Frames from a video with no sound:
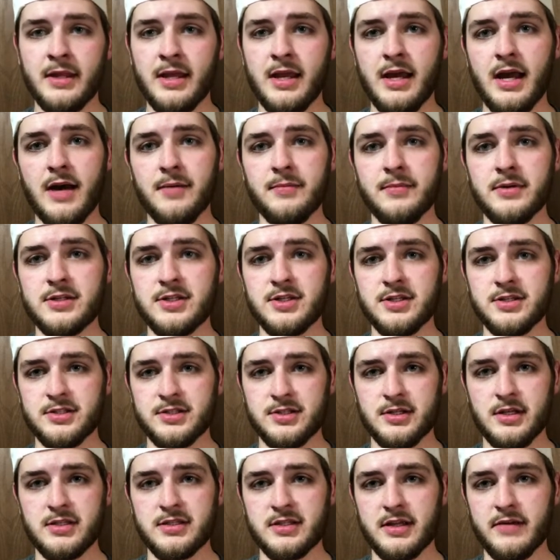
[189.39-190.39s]
how much is
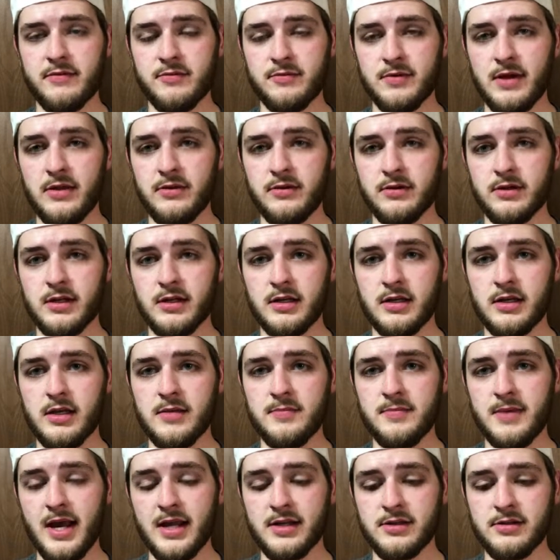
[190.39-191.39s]
a 7th rounder going to
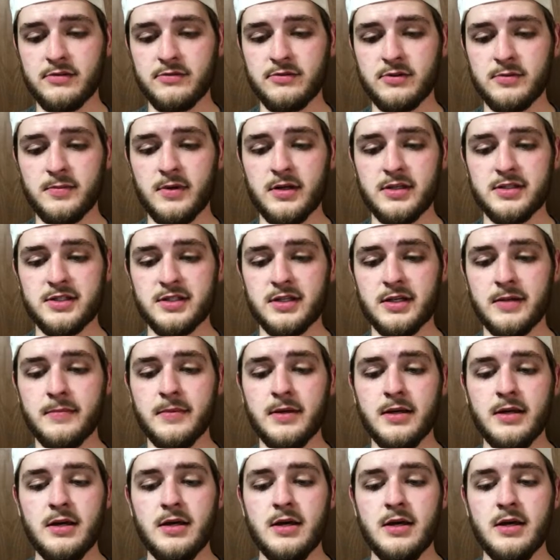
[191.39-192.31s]
impact your football team?